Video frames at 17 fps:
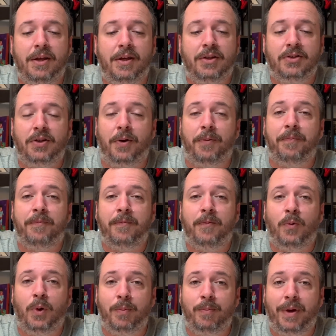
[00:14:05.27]
So,
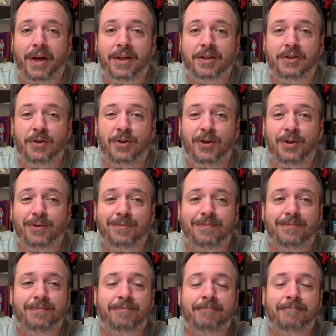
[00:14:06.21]
what did bag 2 do?
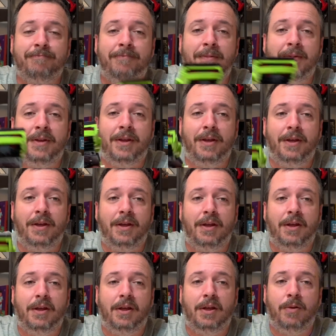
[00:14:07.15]

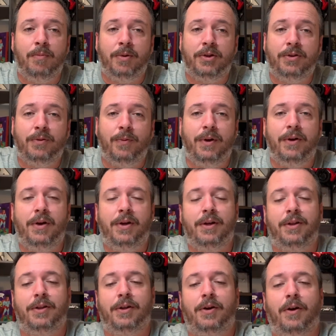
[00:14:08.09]
He built the rear end
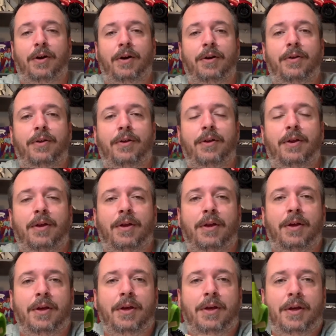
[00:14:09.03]
on the car.
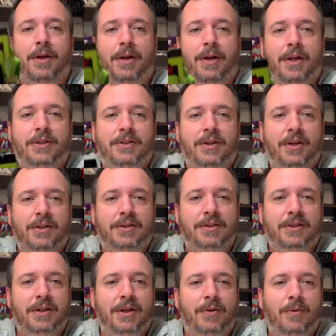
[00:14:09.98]
And as you can
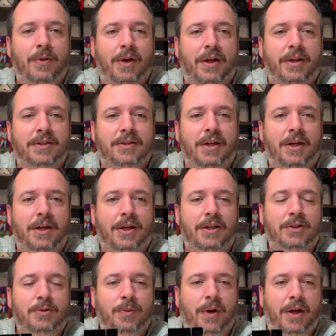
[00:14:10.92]
see, we got
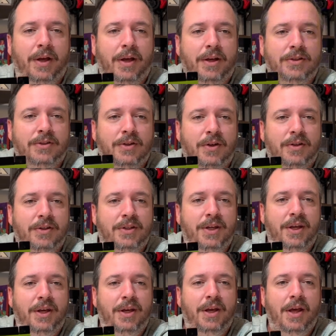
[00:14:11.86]
Dodge, we got
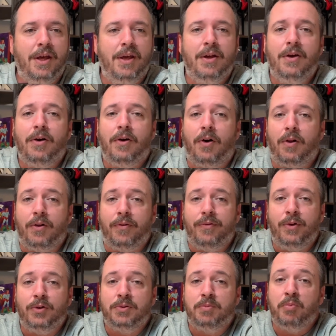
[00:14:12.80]
SRT, all of
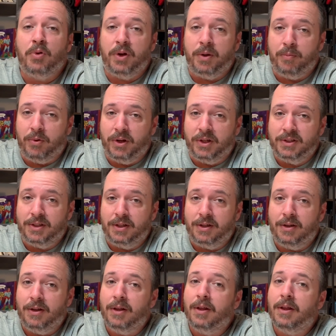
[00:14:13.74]
those
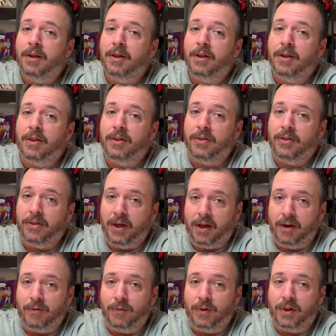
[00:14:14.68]
pre-printed.
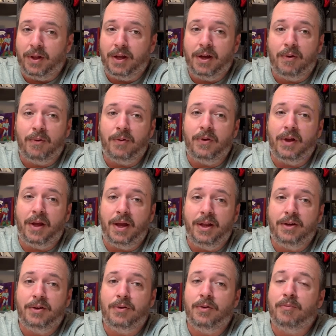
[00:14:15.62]
Thankfully, I would have
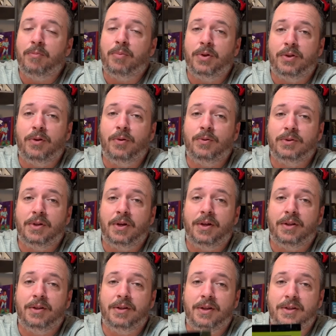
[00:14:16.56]
hated to have put those
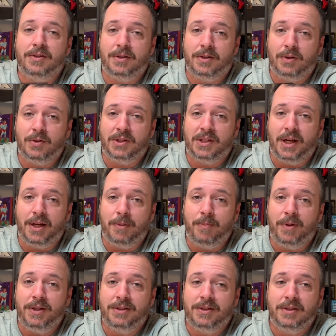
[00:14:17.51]
on these little tiny
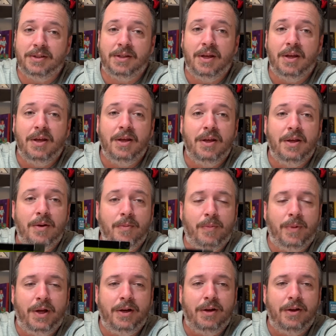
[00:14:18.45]
pieces,
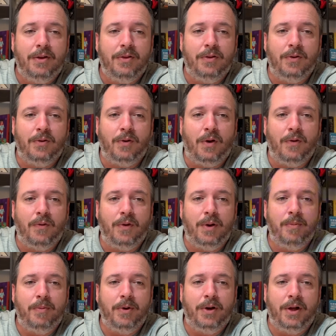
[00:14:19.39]
but they're already
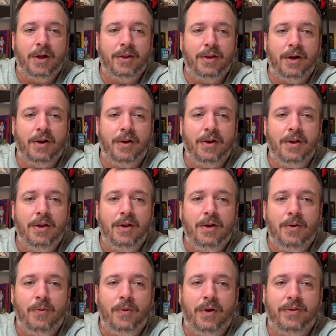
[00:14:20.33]
put on there.
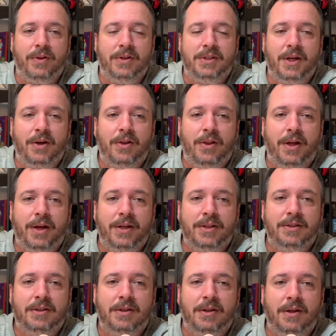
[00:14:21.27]
We have the
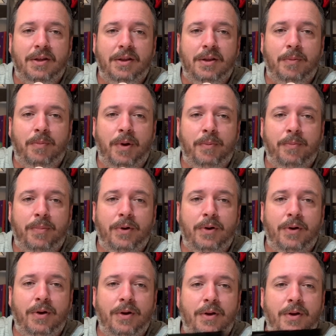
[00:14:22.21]
taillights, the
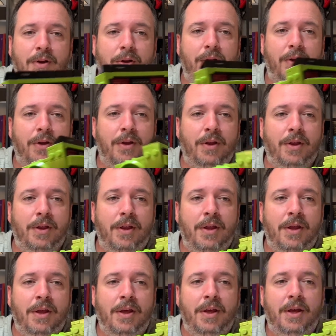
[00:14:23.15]
bumper,
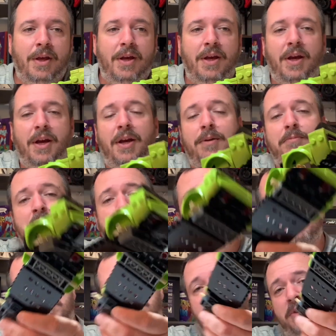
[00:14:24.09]
and
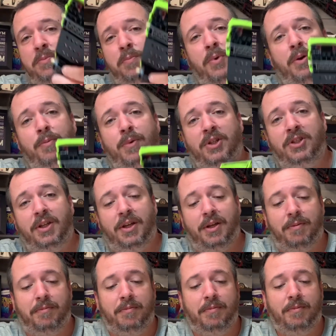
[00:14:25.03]
that's pretty much
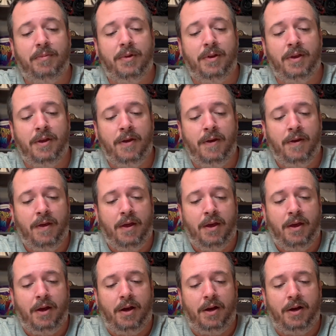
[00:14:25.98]
it.
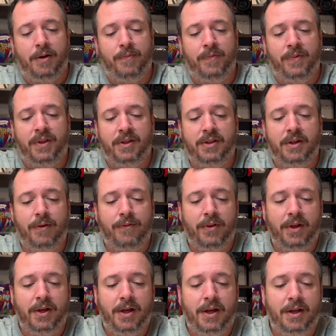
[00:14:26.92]

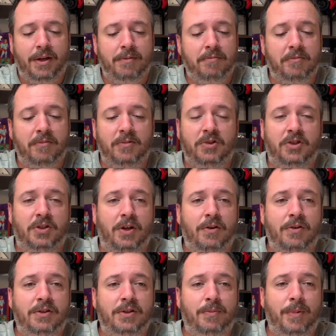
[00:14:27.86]
Definitely got a
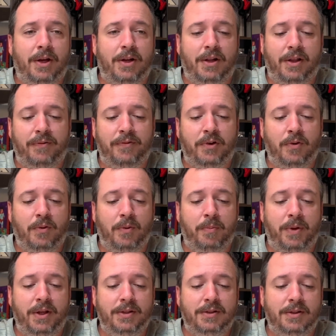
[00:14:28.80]
generous amount of leftover
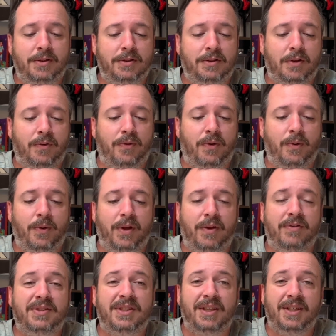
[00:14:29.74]
pieces. So far we
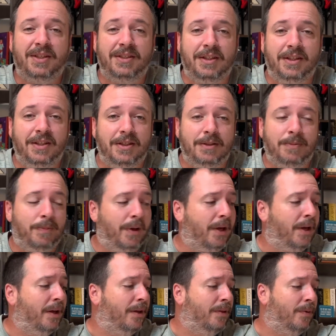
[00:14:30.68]
have 6 in this
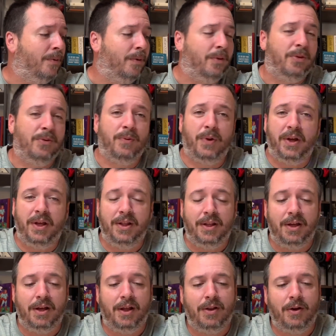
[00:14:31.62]
bag. There were 3 in
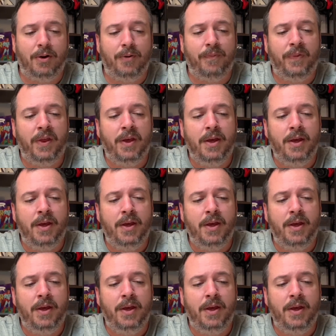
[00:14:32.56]
the other.